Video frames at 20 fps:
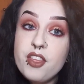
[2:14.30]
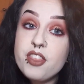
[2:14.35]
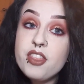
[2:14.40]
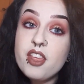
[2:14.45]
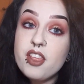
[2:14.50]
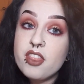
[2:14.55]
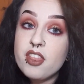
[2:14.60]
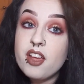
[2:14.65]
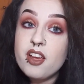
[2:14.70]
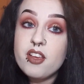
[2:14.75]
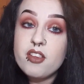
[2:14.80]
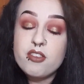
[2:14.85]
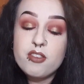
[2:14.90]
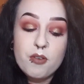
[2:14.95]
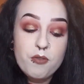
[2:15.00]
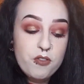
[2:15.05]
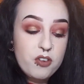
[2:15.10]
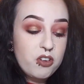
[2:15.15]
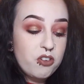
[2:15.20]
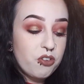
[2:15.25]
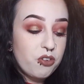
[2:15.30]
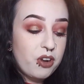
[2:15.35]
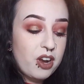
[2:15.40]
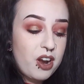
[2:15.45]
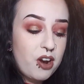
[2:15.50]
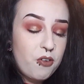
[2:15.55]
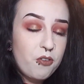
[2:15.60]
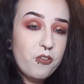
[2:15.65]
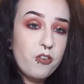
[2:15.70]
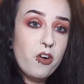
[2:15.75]
then that is something to look
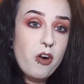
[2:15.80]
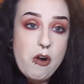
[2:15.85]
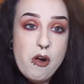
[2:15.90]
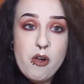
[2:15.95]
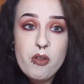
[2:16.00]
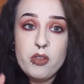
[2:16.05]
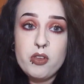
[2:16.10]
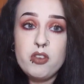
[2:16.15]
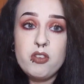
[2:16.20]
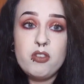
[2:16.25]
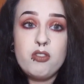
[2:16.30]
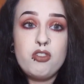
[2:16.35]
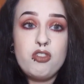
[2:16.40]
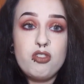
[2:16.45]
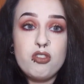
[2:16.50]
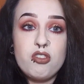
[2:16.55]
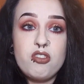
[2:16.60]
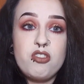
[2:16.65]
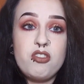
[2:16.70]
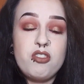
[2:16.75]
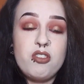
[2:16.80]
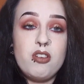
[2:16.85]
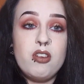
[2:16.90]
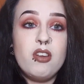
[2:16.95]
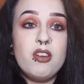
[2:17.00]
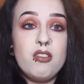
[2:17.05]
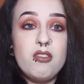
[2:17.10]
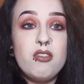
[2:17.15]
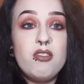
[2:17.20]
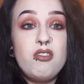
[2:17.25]
out for. Just
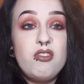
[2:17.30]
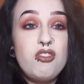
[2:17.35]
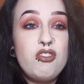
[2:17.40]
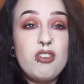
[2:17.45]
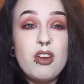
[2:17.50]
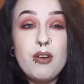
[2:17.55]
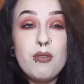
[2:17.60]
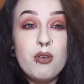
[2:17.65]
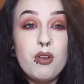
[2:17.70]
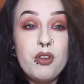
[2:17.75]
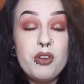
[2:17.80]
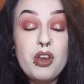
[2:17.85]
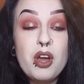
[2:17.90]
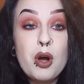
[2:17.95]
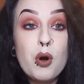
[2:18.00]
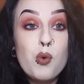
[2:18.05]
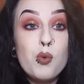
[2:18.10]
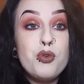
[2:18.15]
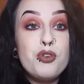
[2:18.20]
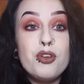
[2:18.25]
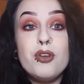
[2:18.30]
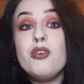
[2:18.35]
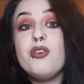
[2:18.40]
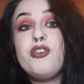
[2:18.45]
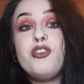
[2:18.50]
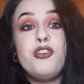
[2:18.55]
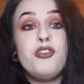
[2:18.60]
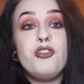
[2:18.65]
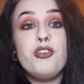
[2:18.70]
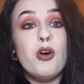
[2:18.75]
general note,
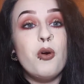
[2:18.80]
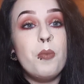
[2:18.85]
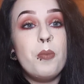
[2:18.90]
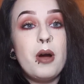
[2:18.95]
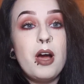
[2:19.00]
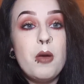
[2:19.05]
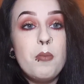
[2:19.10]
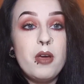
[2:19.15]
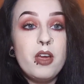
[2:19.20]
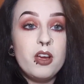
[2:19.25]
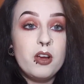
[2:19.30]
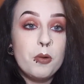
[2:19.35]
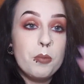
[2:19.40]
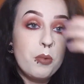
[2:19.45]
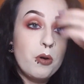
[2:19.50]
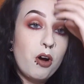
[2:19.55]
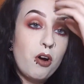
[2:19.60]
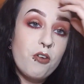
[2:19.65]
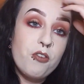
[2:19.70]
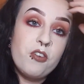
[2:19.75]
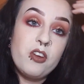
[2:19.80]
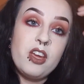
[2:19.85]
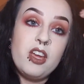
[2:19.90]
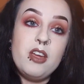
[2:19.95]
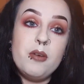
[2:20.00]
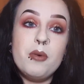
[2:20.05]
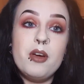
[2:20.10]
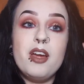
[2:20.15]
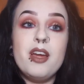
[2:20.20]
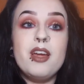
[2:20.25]
don't buy makeup off
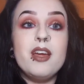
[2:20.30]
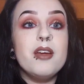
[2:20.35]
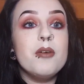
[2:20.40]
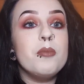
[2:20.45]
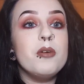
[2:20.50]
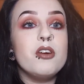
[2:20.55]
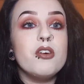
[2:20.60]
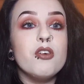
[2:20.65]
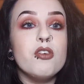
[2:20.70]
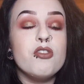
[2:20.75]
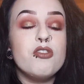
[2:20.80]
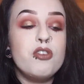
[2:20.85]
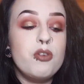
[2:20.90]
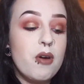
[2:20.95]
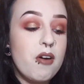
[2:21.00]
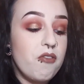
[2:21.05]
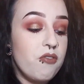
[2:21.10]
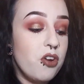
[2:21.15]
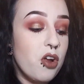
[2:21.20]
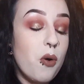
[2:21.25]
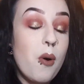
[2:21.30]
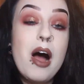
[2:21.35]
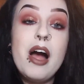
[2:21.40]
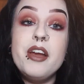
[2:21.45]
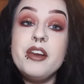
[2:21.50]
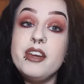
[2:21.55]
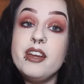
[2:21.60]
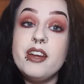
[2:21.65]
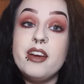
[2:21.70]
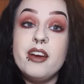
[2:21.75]
eBay because you have no
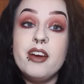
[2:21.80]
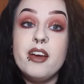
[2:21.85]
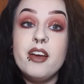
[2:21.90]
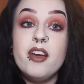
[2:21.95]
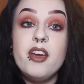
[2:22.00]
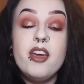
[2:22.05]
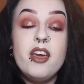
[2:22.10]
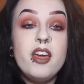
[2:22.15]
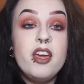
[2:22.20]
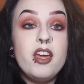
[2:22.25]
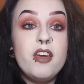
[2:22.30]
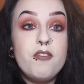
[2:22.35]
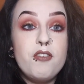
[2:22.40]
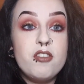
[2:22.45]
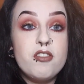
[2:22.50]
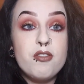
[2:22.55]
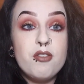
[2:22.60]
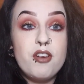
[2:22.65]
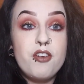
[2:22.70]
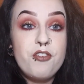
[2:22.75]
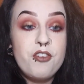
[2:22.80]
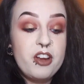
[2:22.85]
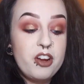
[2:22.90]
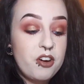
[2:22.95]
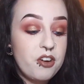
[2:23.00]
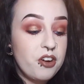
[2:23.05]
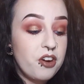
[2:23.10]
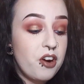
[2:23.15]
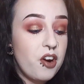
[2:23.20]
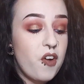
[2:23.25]
idea if it's the real thing
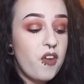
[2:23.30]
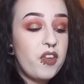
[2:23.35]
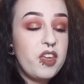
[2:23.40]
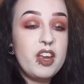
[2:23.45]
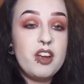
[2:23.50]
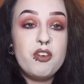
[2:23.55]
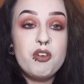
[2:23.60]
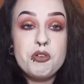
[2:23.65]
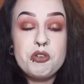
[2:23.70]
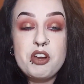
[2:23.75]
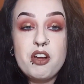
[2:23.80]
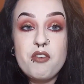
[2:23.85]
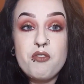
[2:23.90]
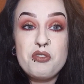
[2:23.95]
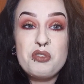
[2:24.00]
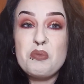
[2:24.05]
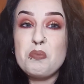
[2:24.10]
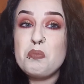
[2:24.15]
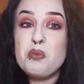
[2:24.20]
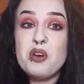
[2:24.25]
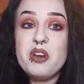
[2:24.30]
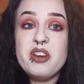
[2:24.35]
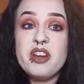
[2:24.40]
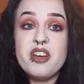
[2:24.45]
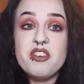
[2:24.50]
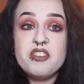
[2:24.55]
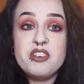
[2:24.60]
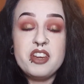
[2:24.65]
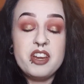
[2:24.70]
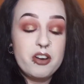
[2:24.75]
or not. It could have some pretty
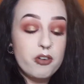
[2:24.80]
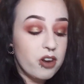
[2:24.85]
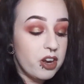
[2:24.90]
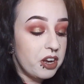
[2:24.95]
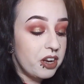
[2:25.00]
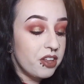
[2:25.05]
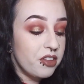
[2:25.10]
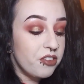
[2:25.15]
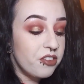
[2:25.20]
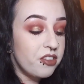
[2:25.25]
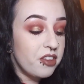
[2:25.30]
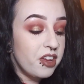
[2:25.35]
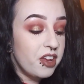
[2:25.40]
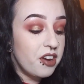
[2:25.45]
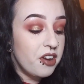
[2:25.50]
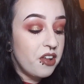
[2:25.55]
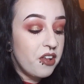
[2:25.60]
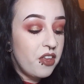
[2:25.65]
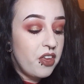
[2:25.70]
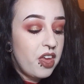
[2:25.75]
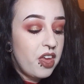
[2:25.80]
nasty ingredients in.